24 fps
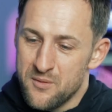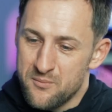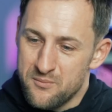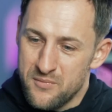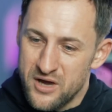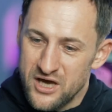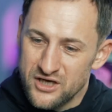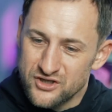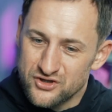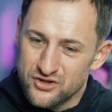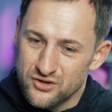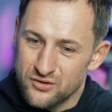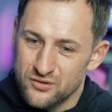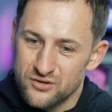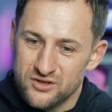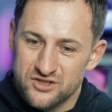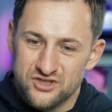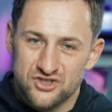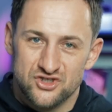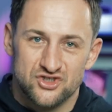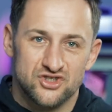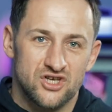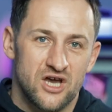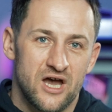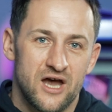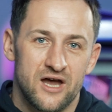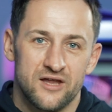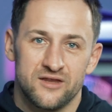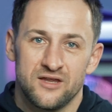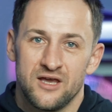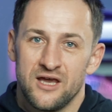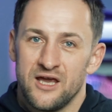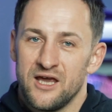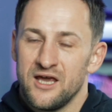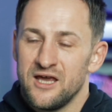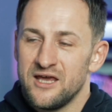Make sure it's shut.
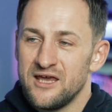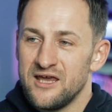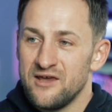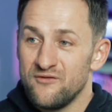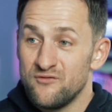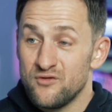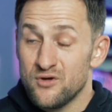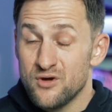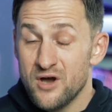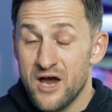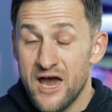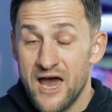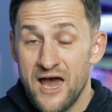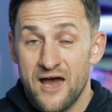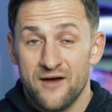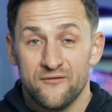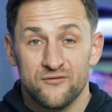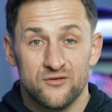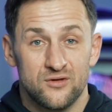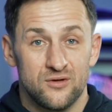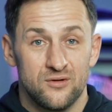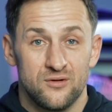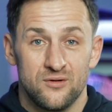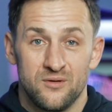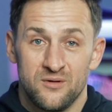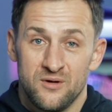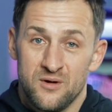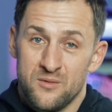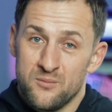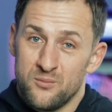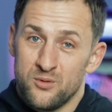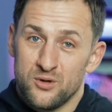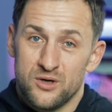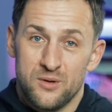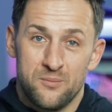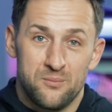If you have to,
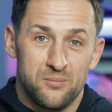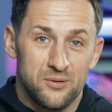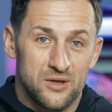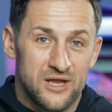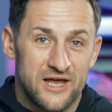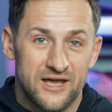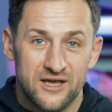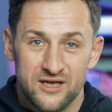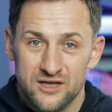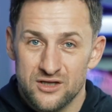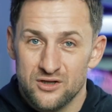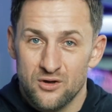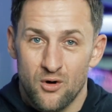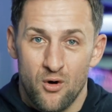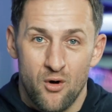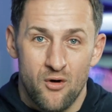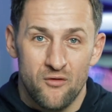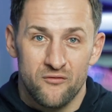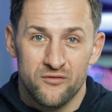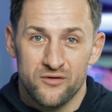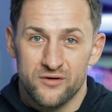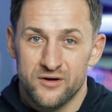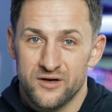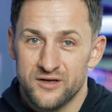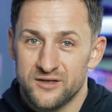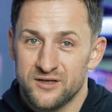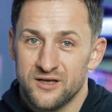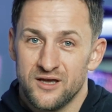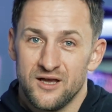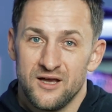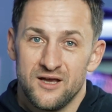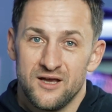put a blanket over it.